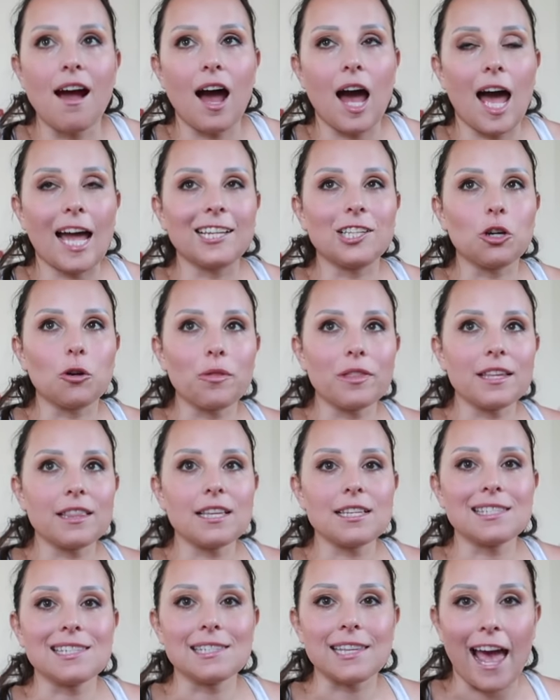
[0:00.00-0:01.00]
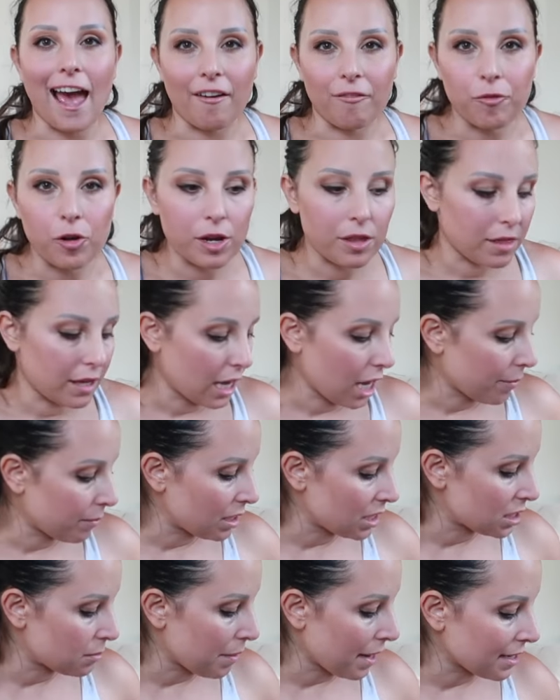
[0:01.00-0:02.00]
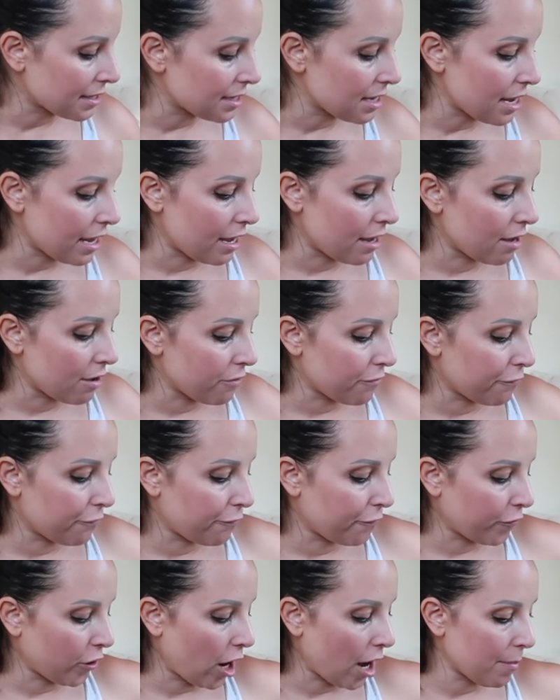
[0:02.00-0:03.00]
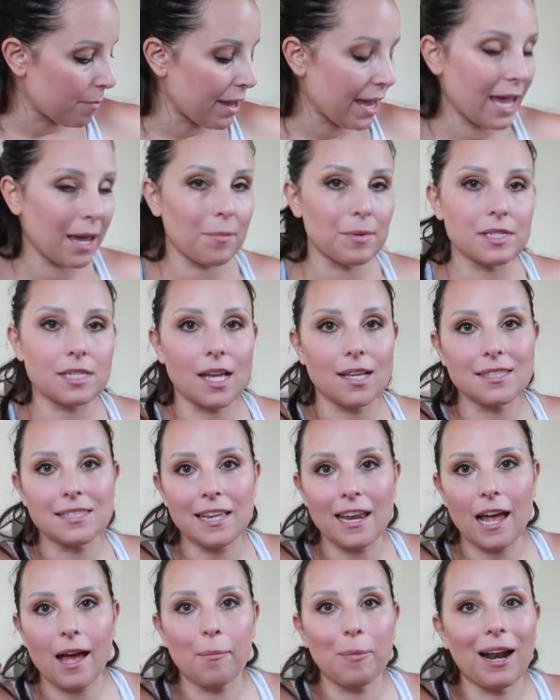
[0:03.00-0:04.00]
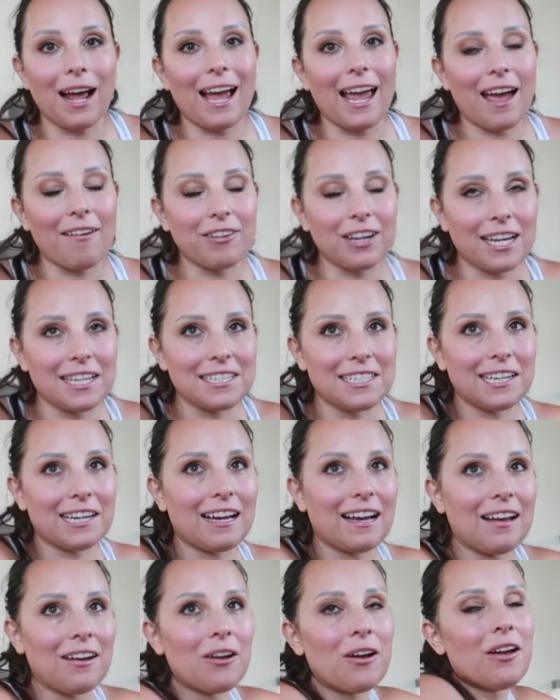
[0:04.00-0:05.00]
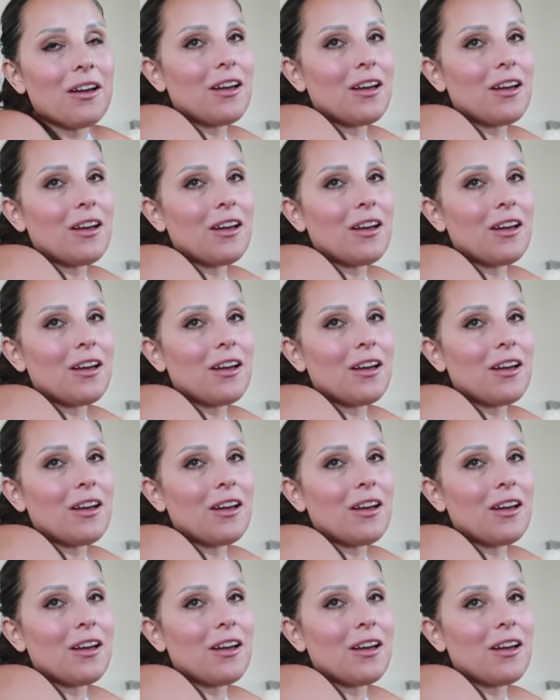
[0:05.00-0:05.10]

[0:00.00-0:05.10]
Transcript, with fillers: I don't think this is everything I'm expecting from Amazon today, but I have an idea